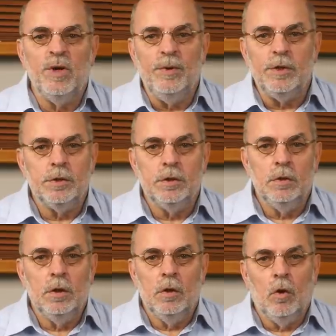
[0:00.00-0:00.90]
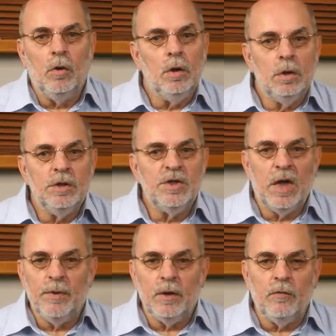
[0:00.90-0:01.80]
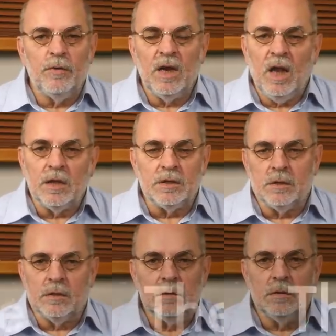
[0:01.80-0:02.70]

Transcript: image, or the tapping of a glass.